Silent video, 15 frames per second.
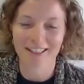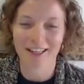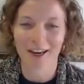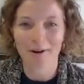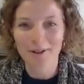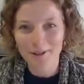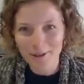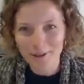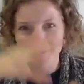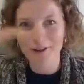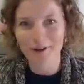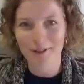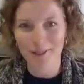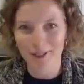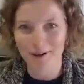So it
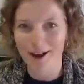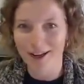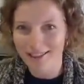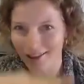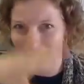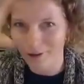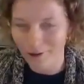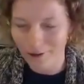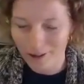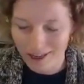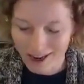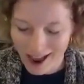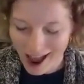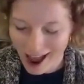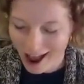was a nice little
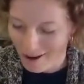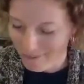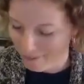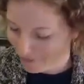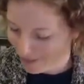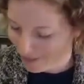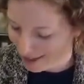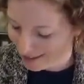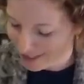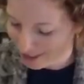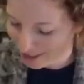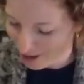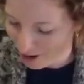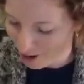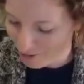thing to
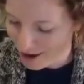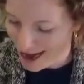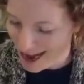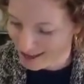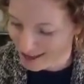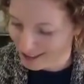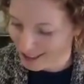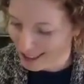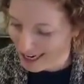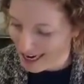go around.